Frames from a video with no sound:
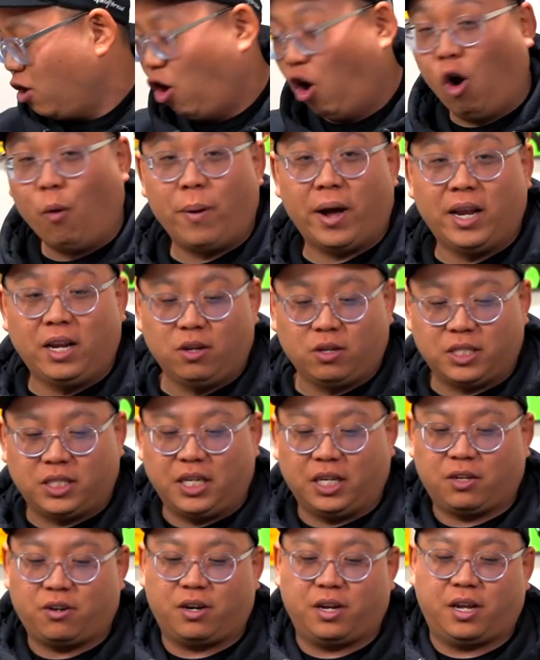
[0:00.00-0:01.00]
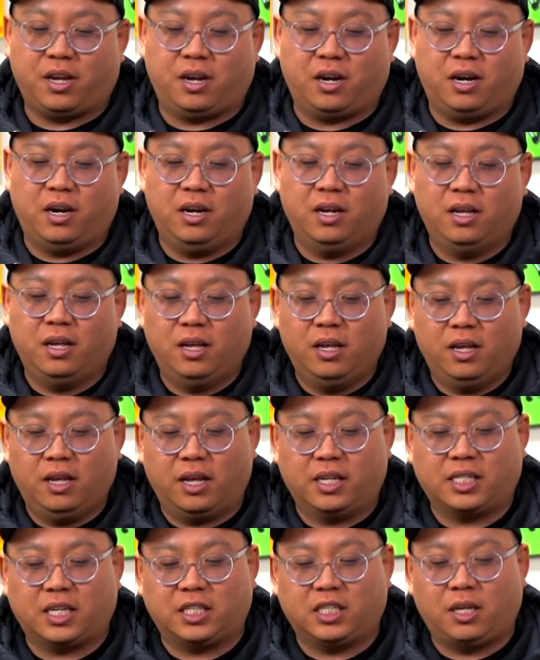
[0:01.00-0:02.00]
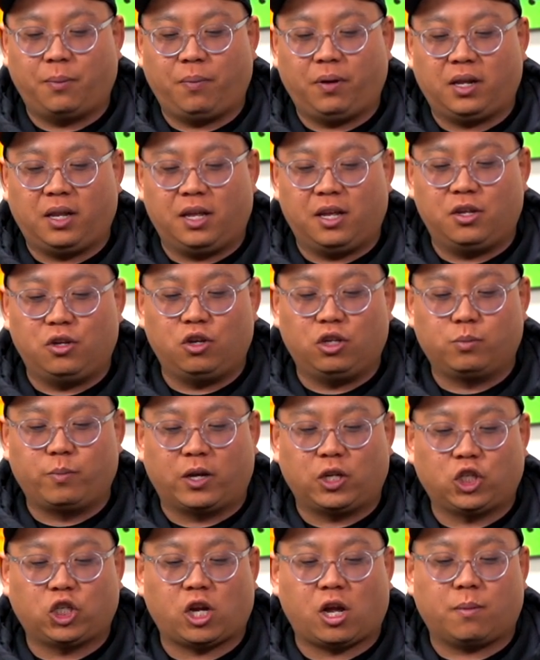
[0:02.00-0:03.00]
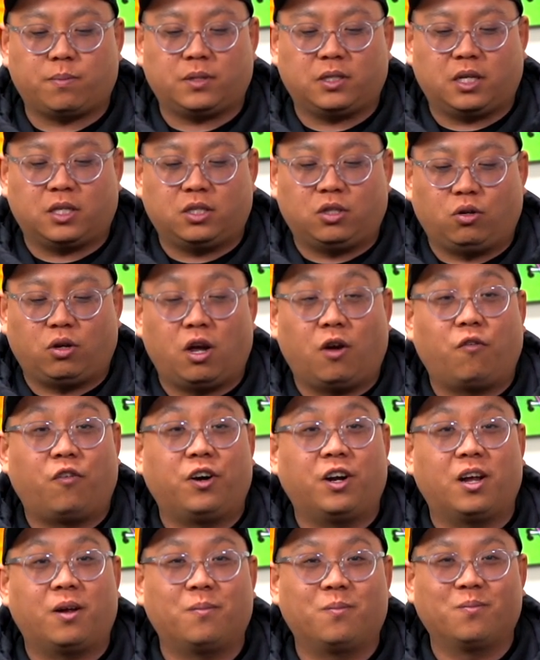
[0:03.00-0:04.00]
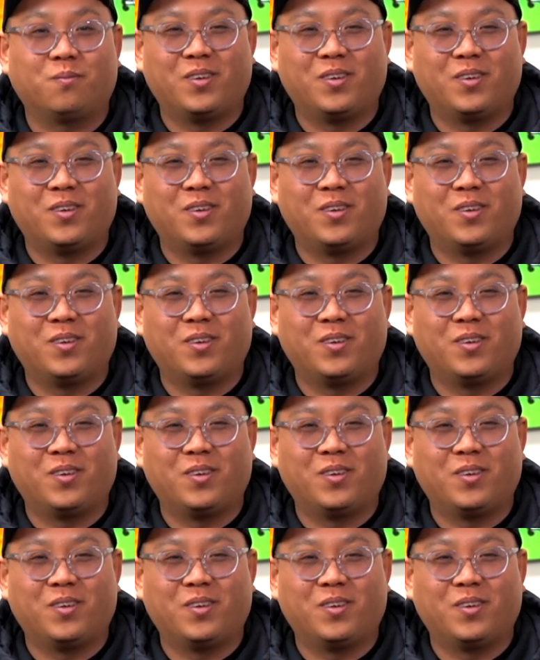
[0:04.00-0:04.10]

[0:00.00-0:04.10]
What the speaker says: Oh, my little secret here, as I typically use my chopsticks to cover it up.